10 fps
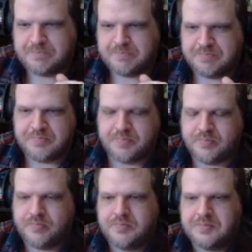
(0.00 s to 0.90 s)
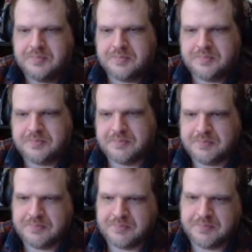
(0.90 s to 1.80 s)

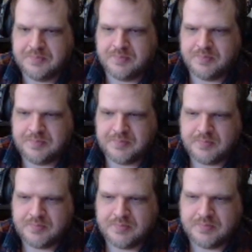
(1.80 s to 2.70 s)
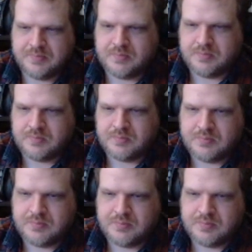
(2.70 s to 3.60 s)

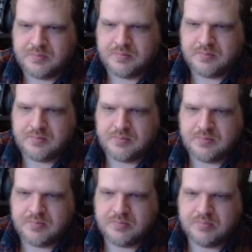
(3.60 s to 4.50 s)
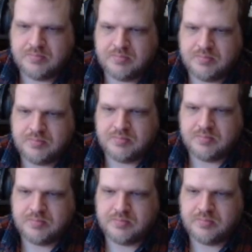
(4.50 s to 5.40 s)

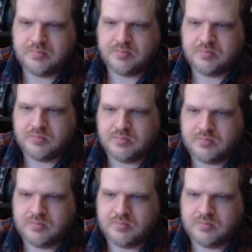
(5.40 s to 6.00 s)
No words are spoken by the person on screen.